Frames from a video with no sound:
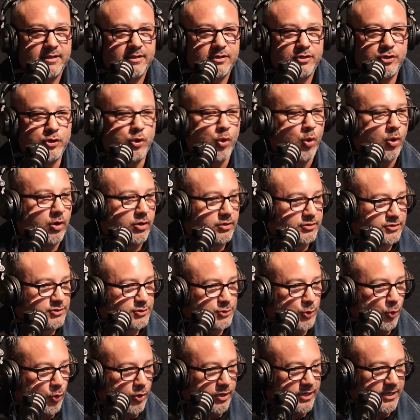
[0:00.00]
your
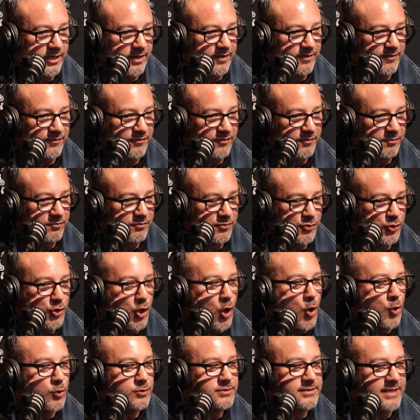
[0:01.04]
story of
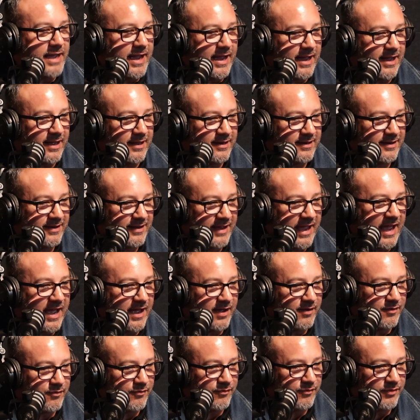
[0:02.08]
those that
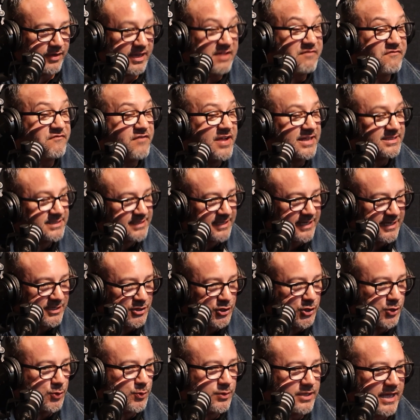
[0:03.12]
have invested in
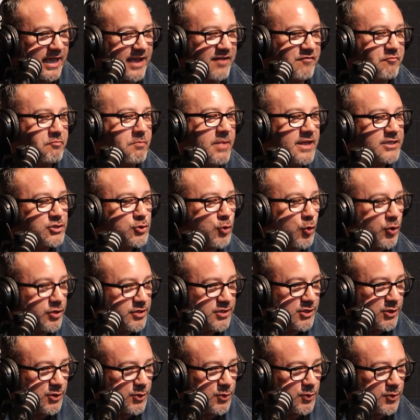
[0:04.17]
you, that have
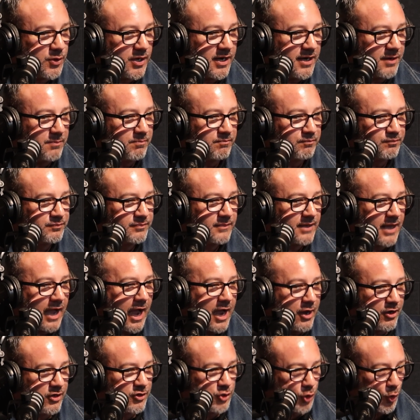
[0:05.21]
mentored you.
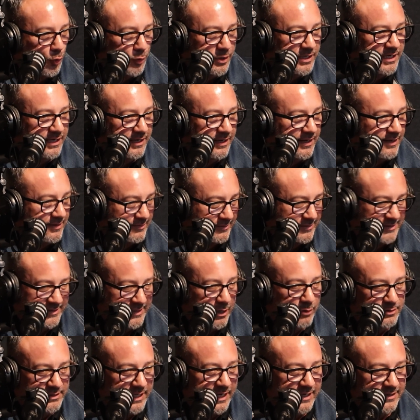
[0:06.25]
You already, it
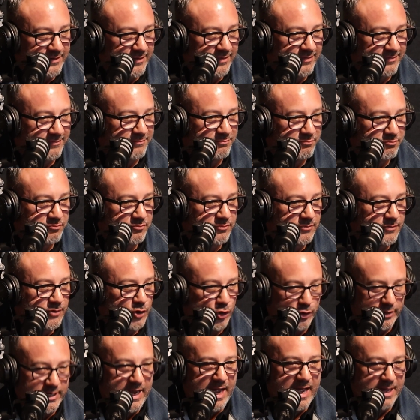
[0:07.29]
sounds like
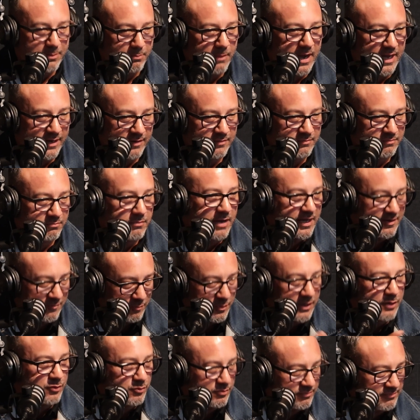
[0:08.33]
your dad might have
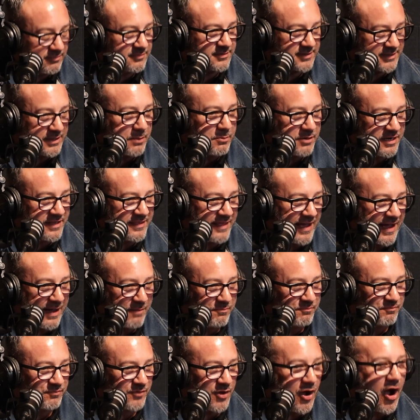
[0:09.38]
been somebody
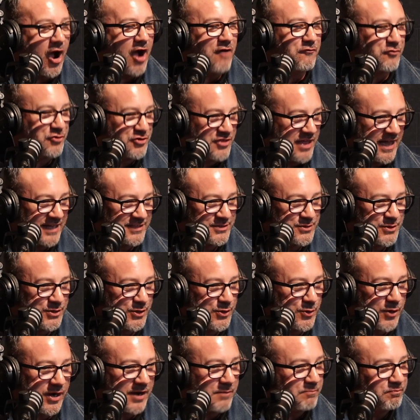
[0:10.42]
that offered that to
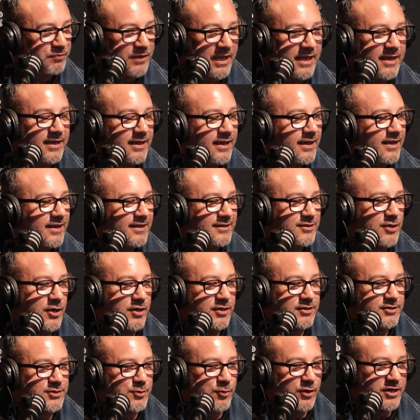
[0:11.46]
you.
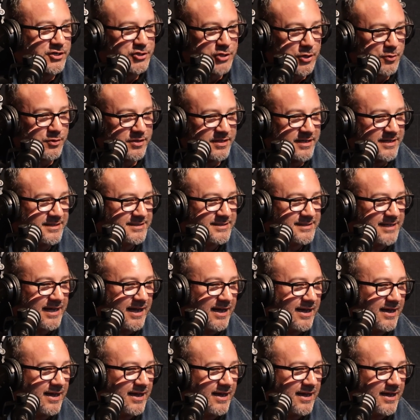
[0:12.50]
Do you want to share with us